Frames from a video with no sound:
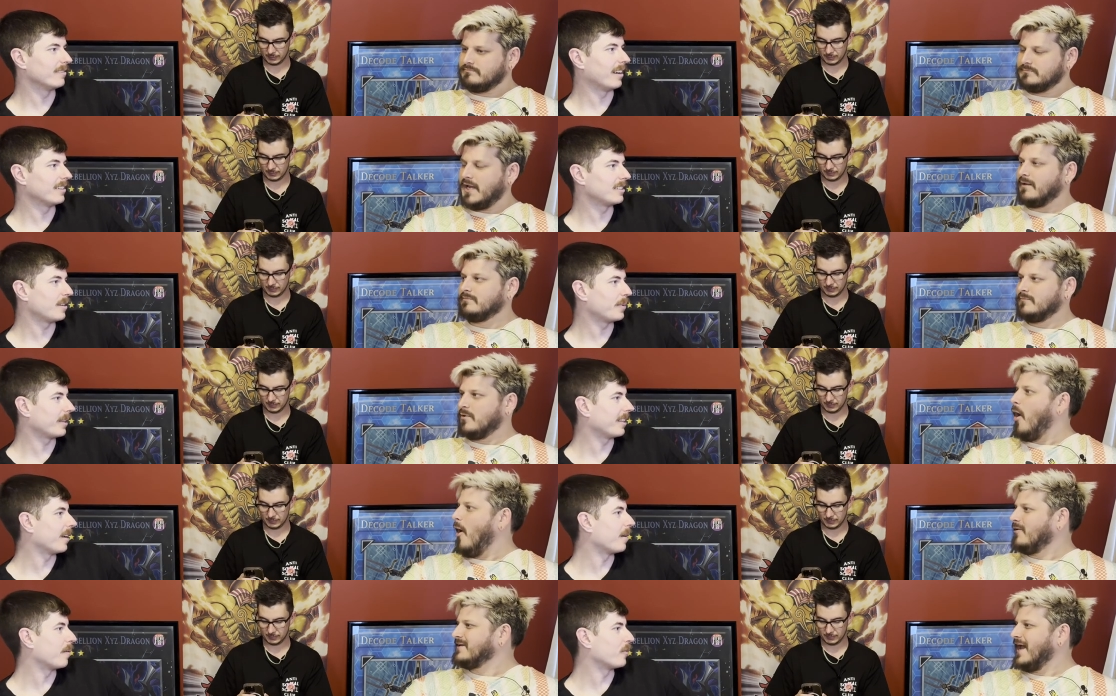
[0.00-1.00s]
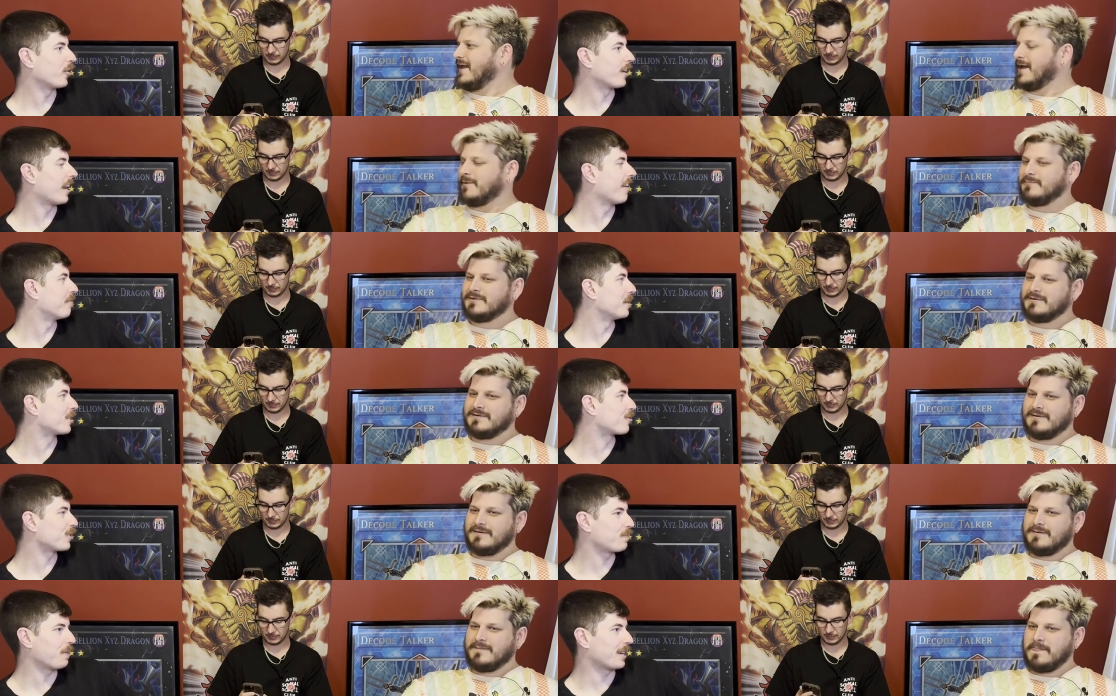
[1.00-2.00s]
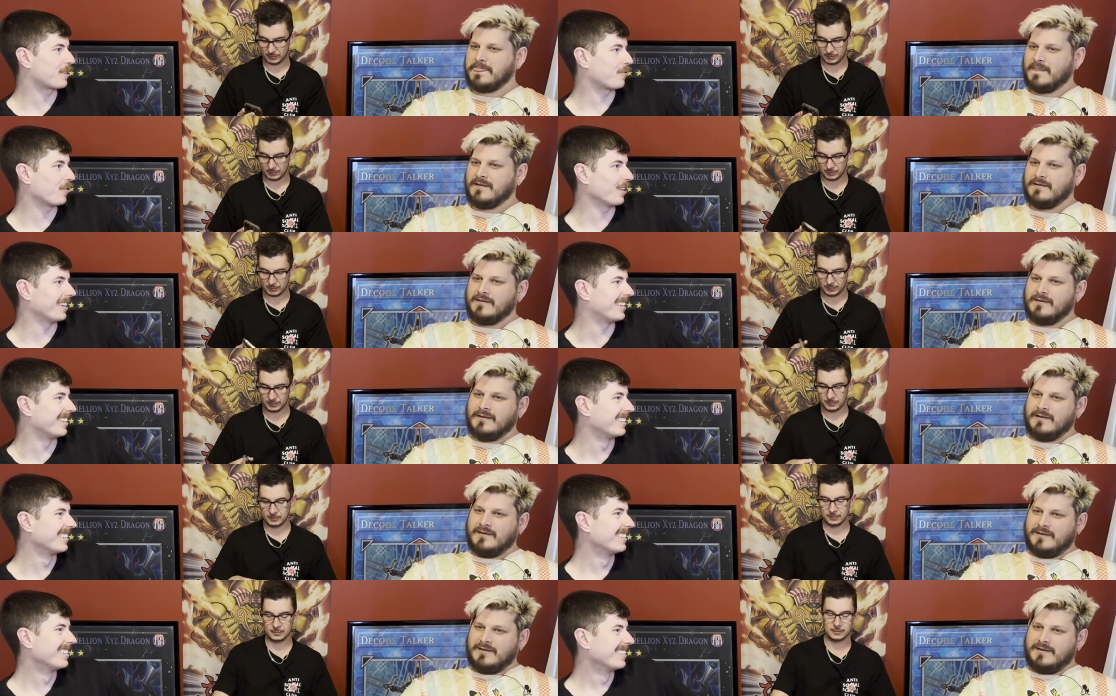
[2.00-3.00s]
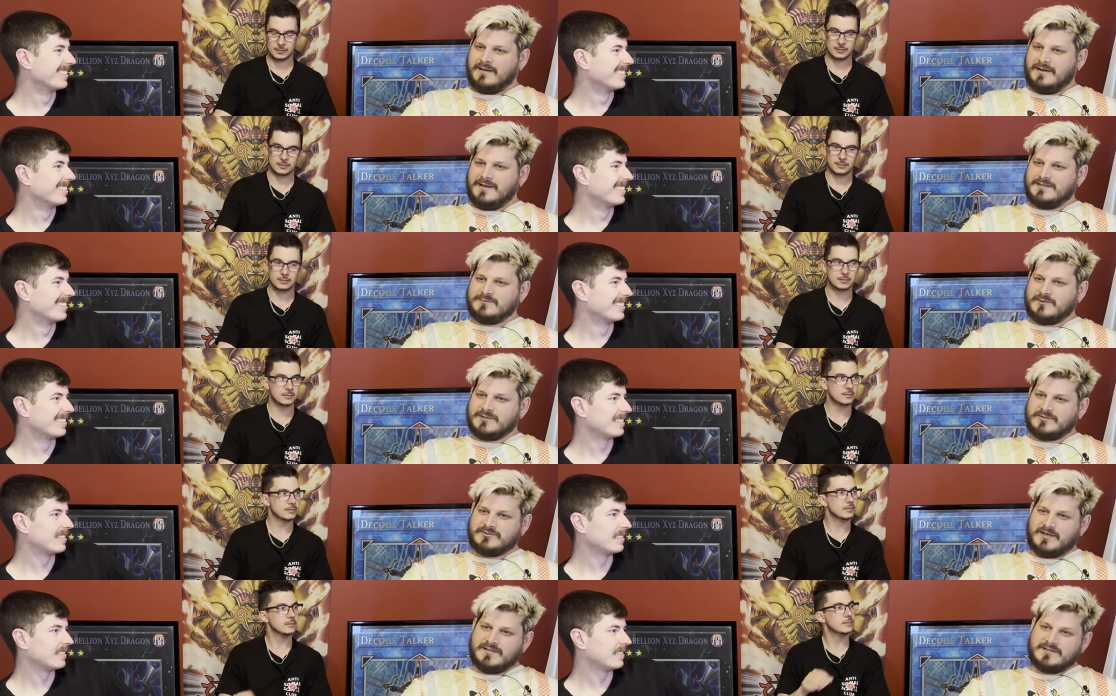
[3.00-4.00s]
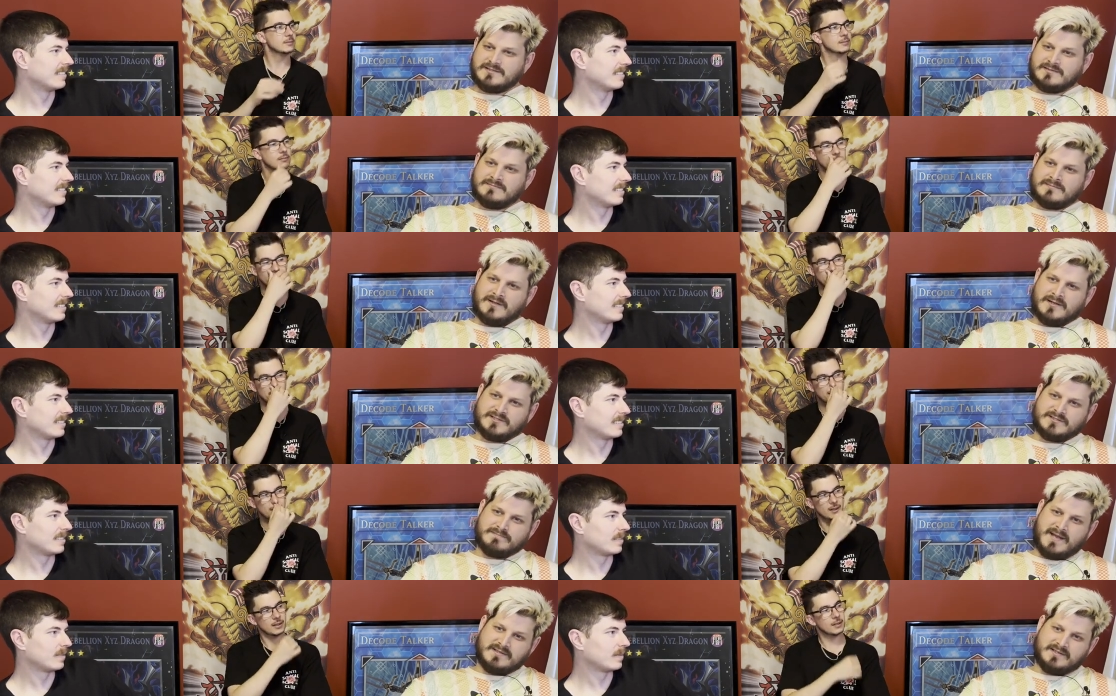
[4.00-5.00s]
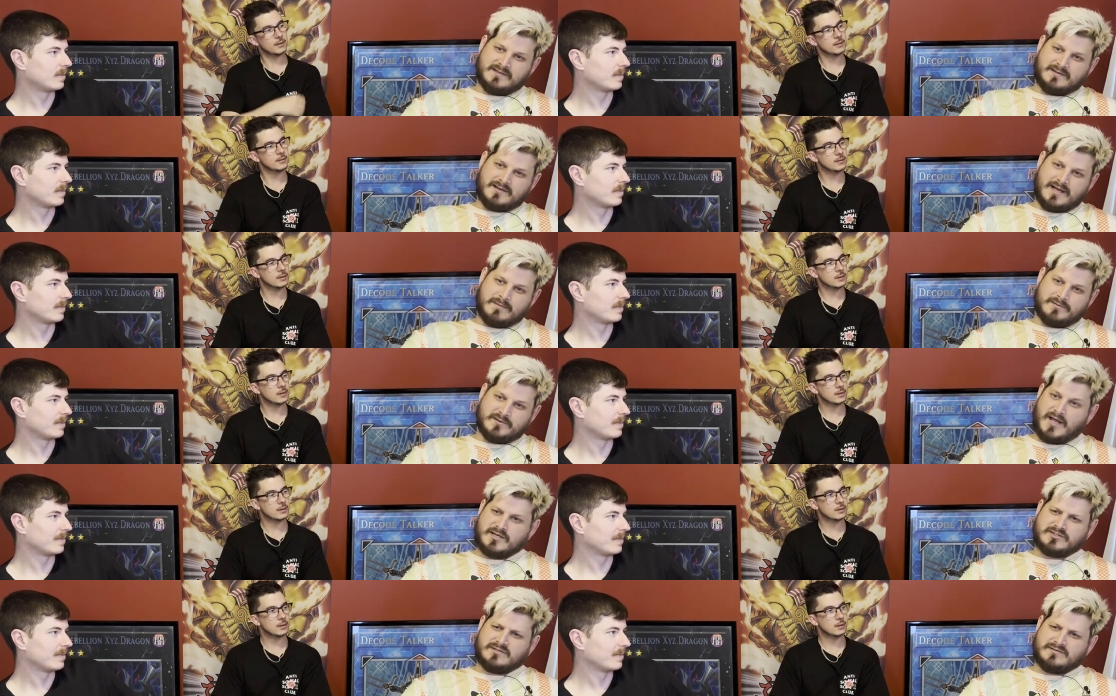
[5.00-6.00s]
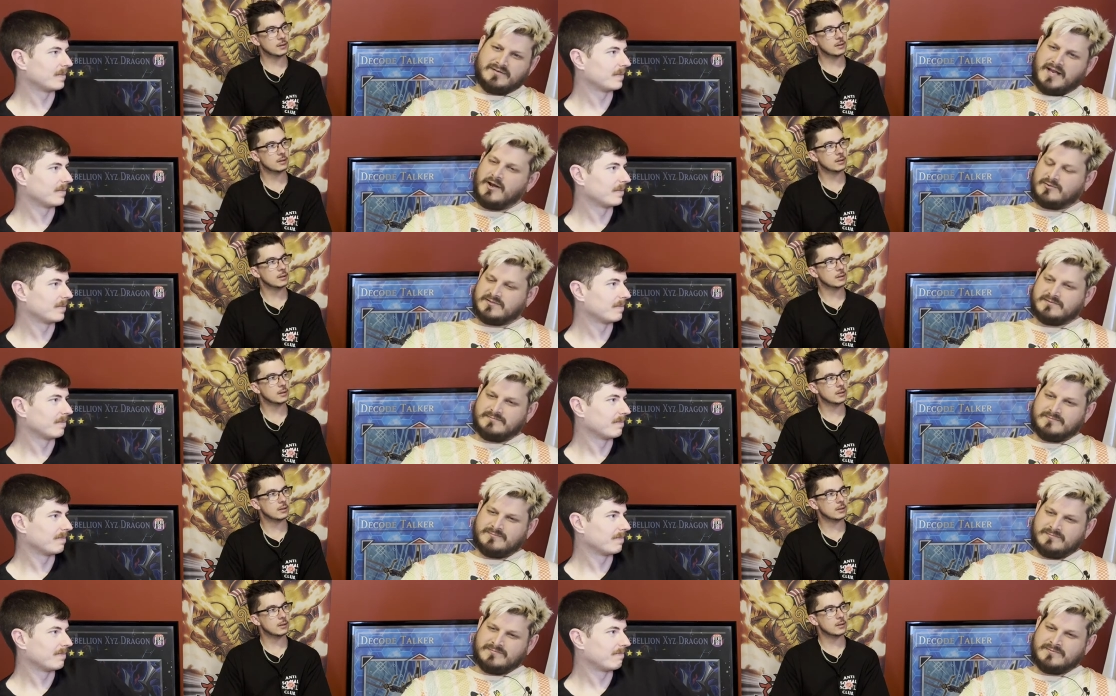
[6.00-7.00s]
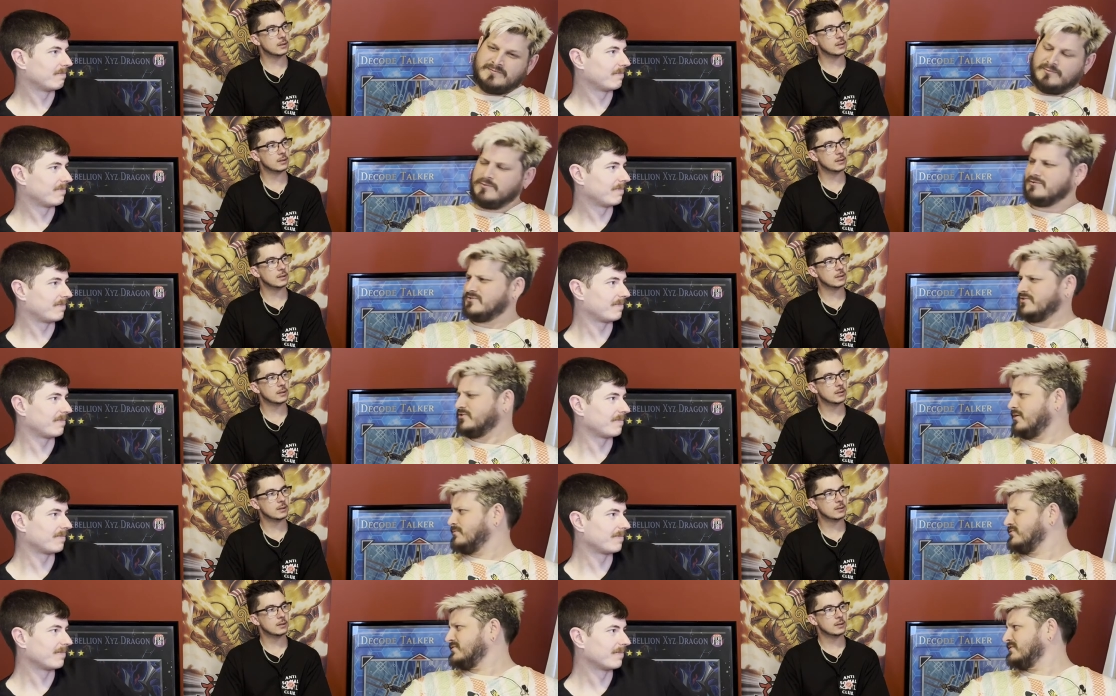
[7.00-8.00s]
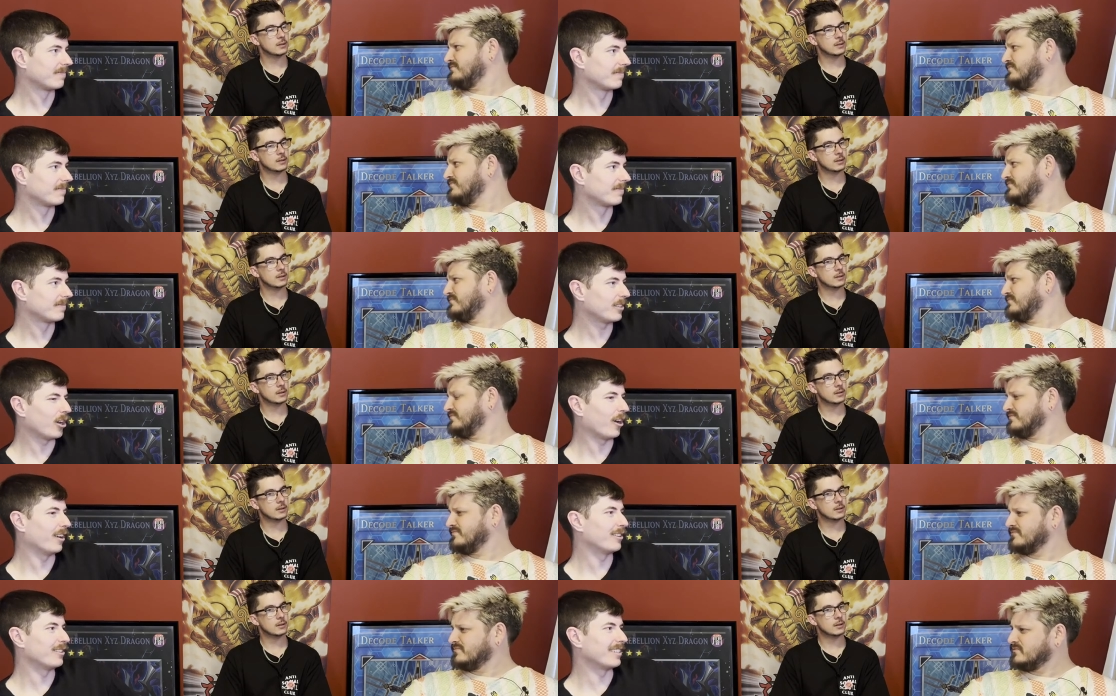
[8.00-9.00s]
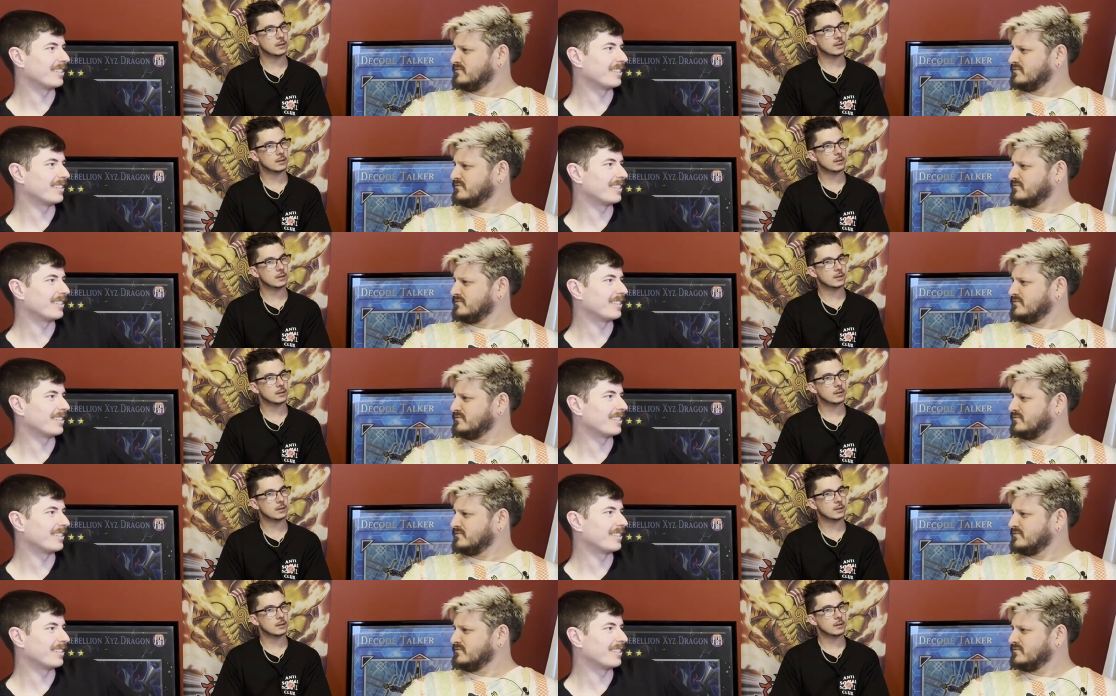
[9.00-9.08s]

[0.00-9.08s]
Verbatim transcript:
Speaker 1: Yeah. Typically, oh, I'm yeah, not yeah. going to have much respect for it.
Speaker 2: Here's where Australia's largest massacre happened. Actually, yeah, no, it was the, the world's at the time, wasn't it?
Speaker 1: No, I don't think